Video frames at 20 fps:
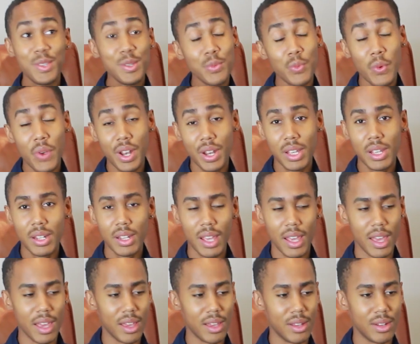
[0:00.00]
running
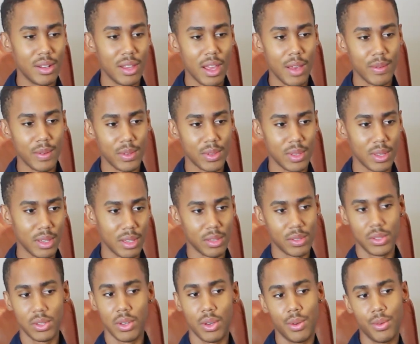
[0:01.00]
and everything.
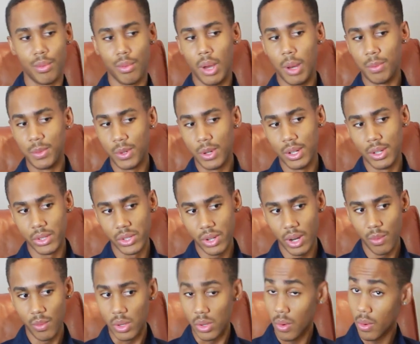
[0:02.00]
So I'm gonna
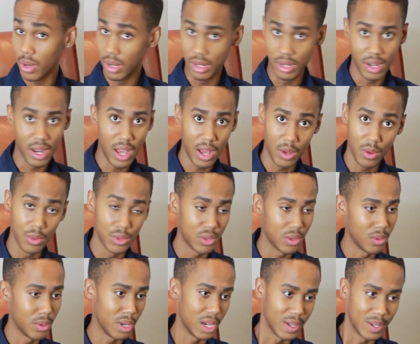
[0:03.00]
start recording now
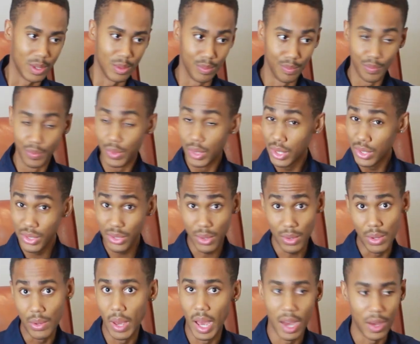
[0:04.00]
so I can show
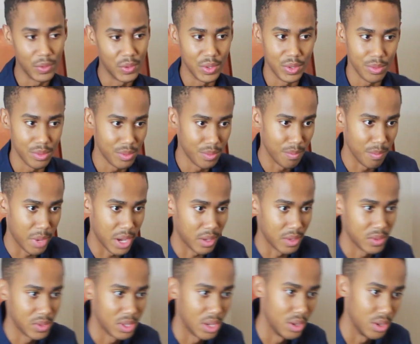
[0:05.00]
you how this mic is
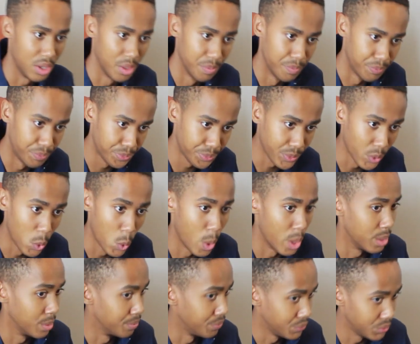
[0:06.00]
sounding.
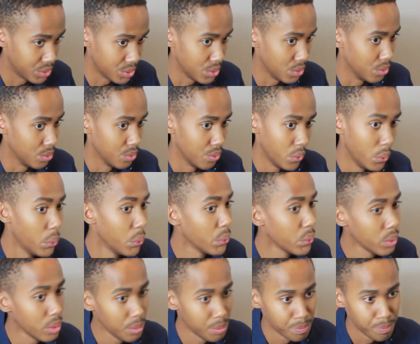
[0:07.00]
1, 2,
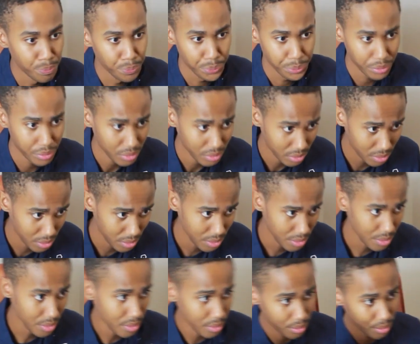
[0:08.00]
3.
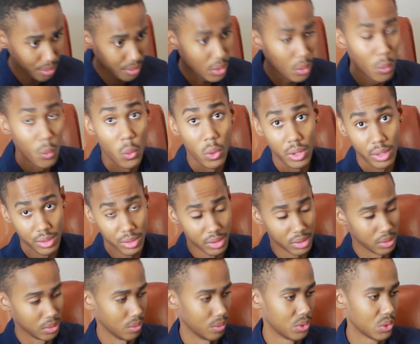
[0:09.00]
1,
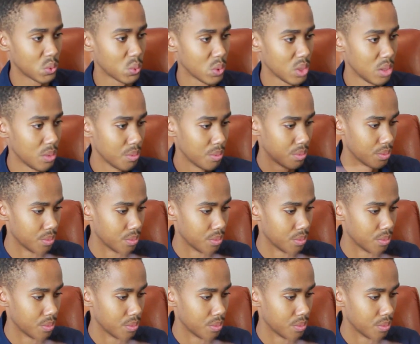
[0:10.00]
2, 3.